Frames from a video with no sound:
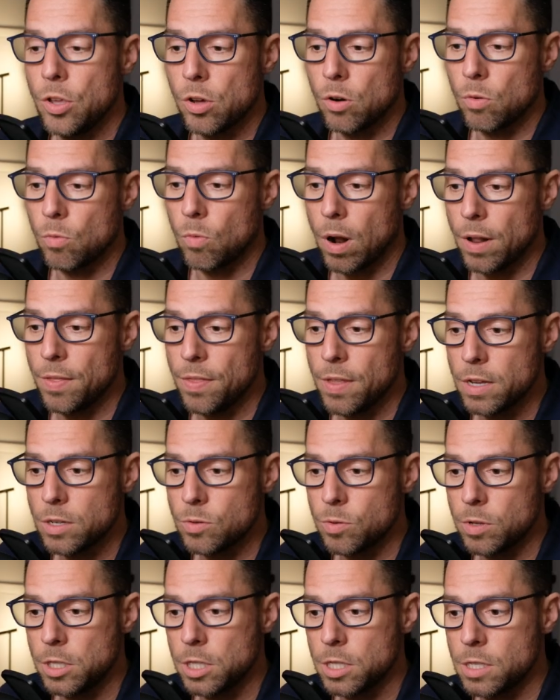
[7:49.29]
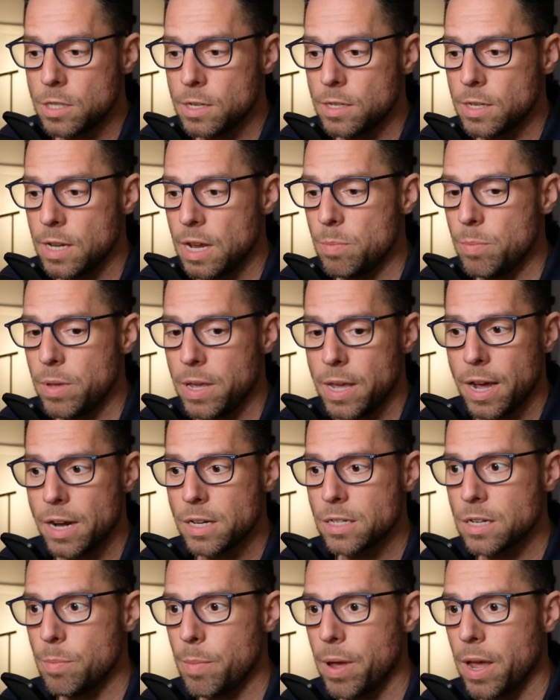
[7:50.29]
You can run this with just this
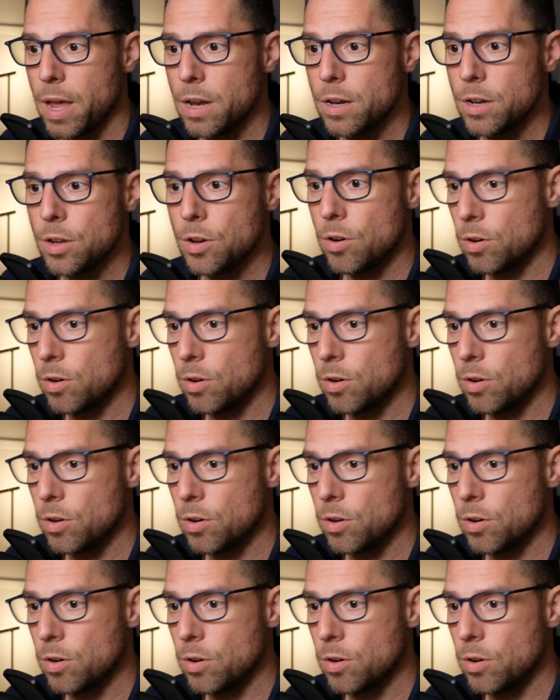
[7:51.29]
npx command.